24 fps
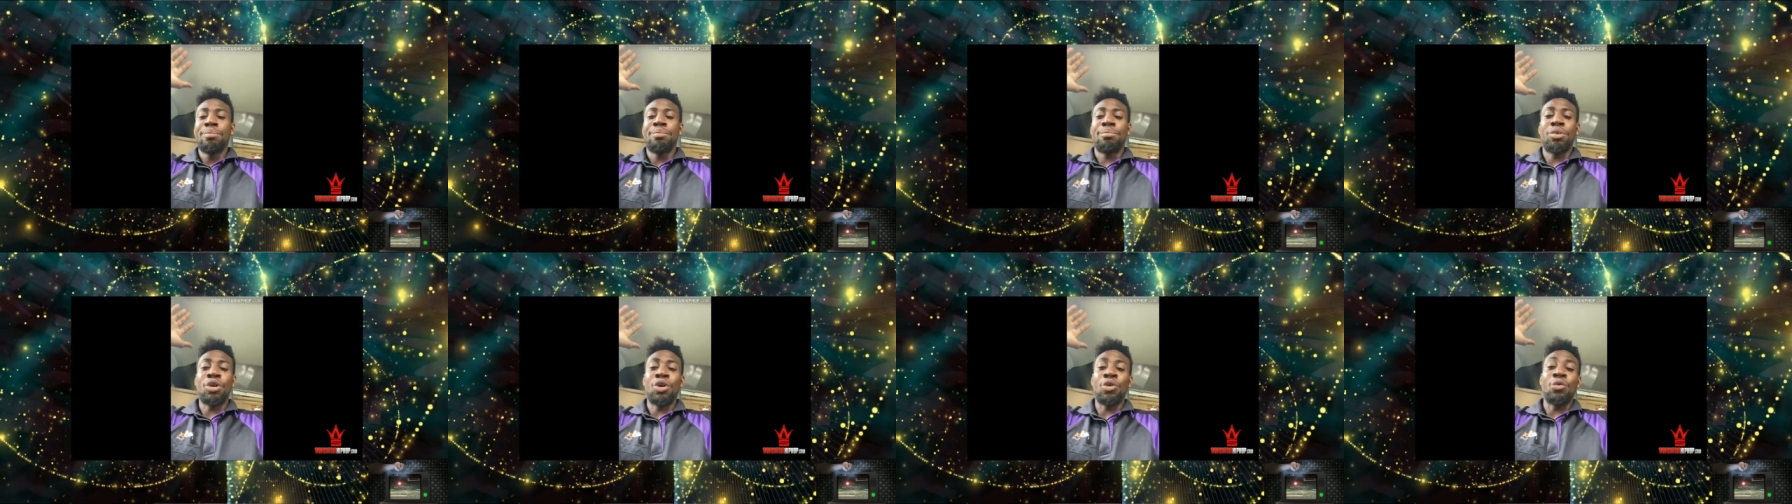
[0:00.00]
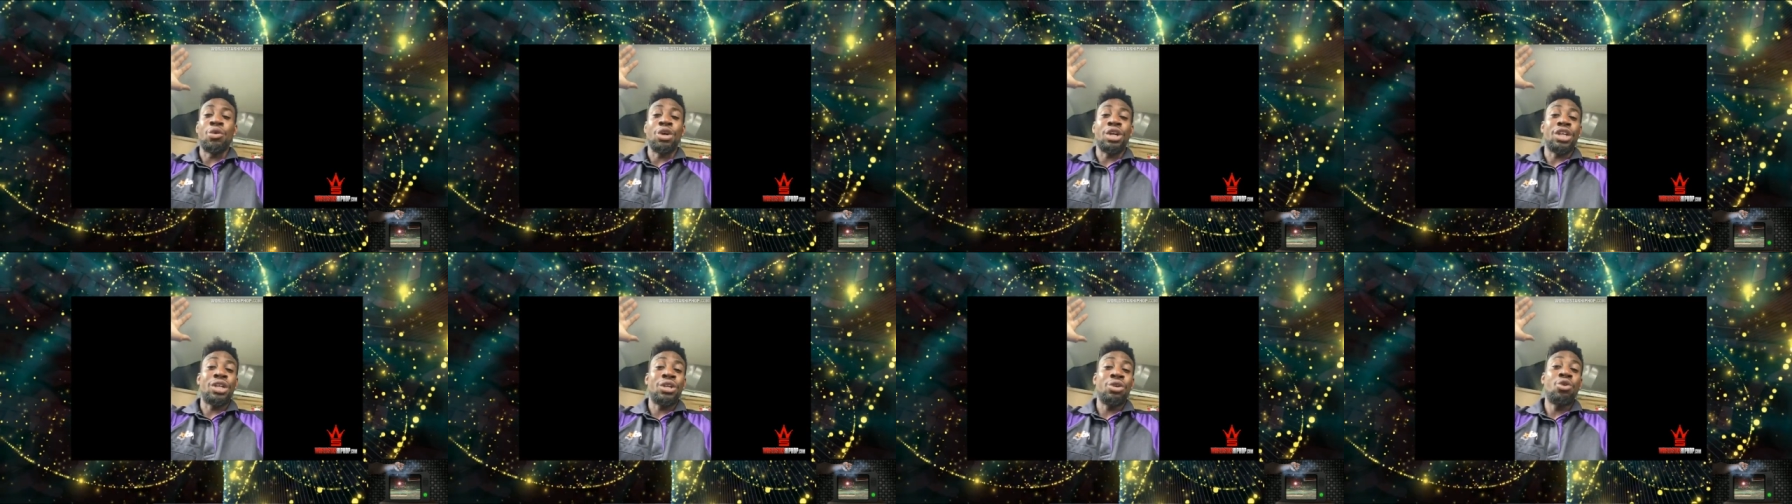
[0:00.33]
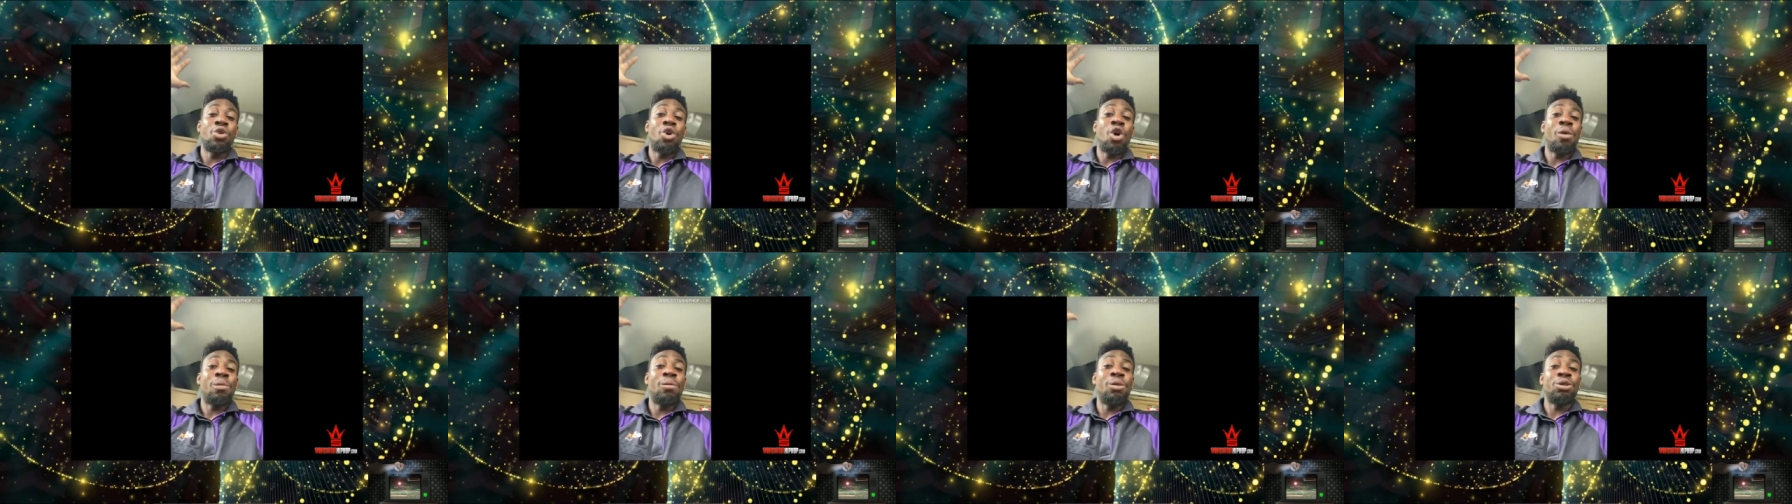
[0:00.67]
But when
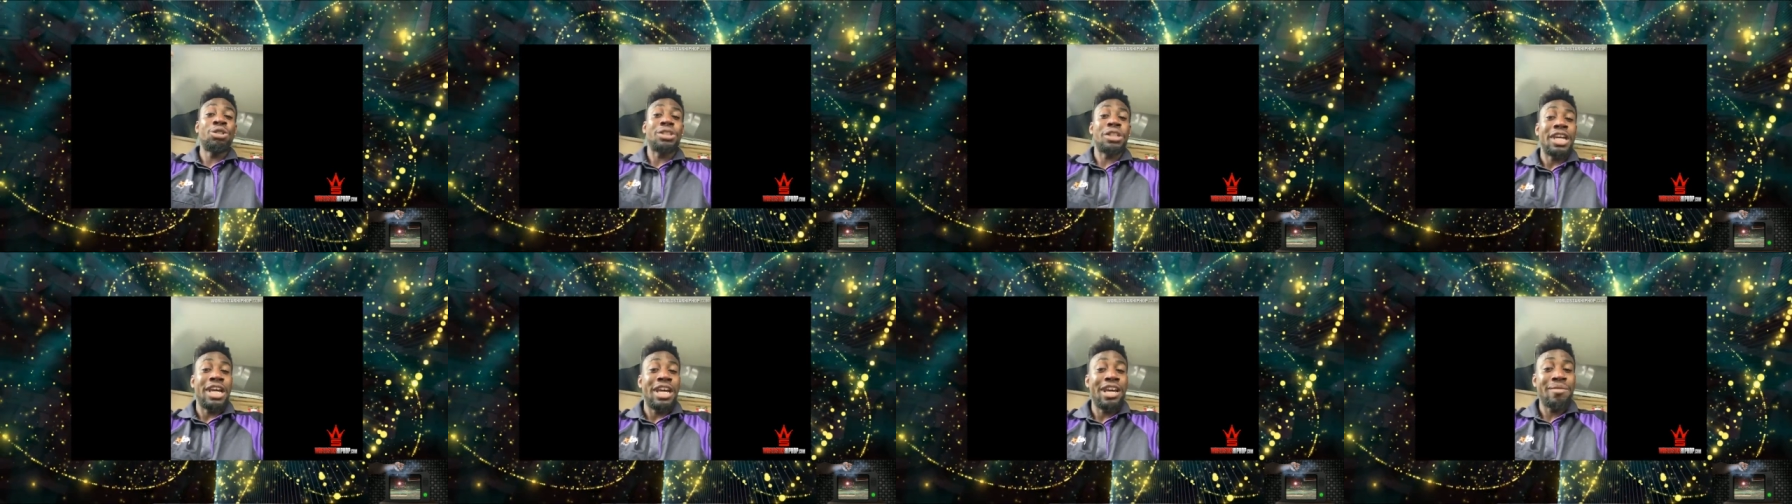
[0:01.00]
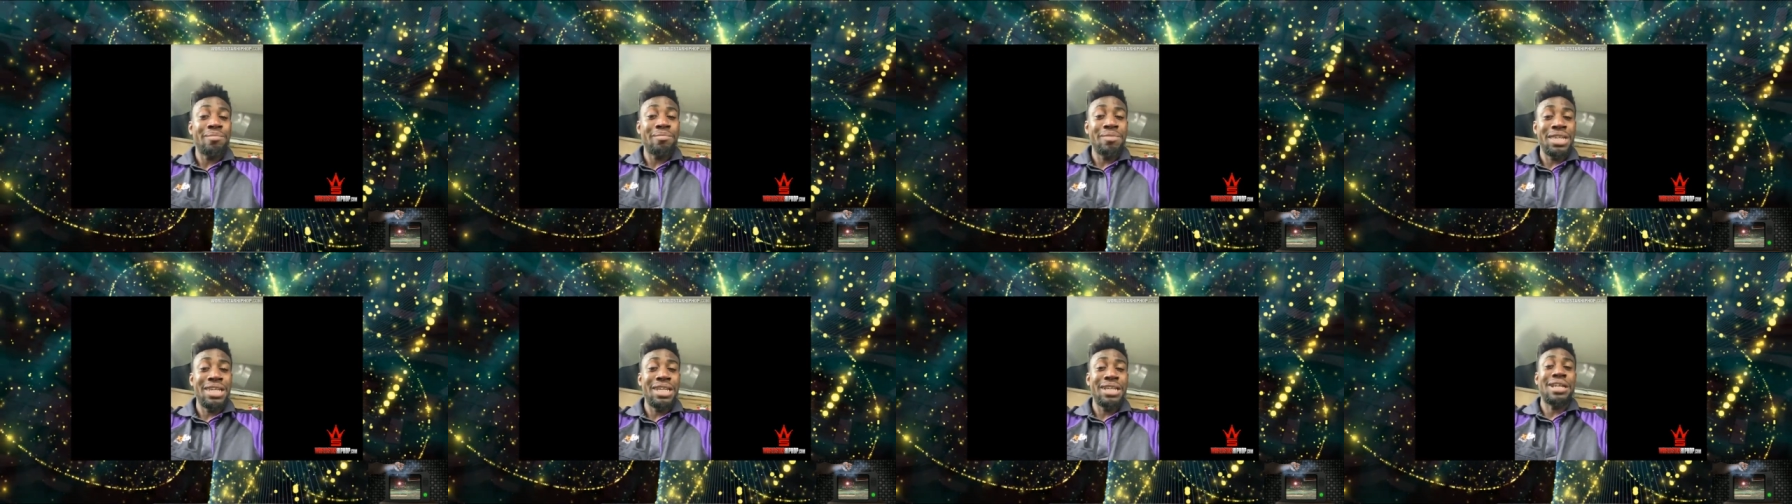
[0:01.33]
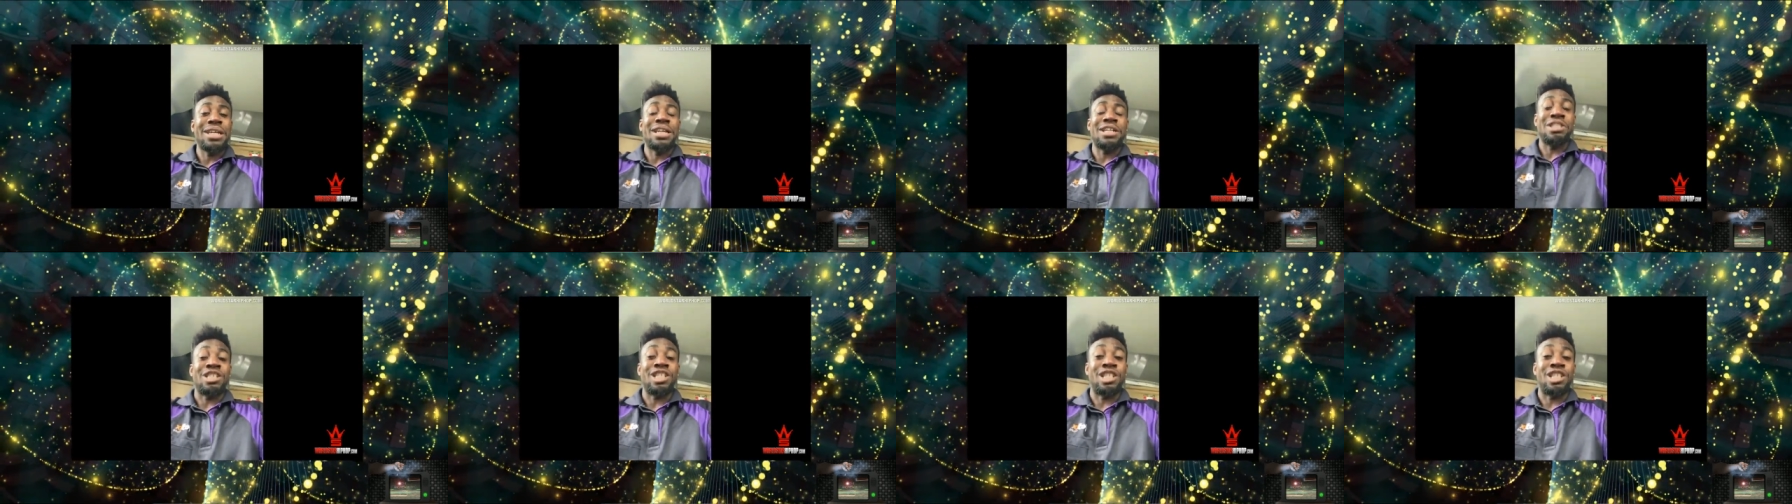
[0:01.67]
you almost hit me and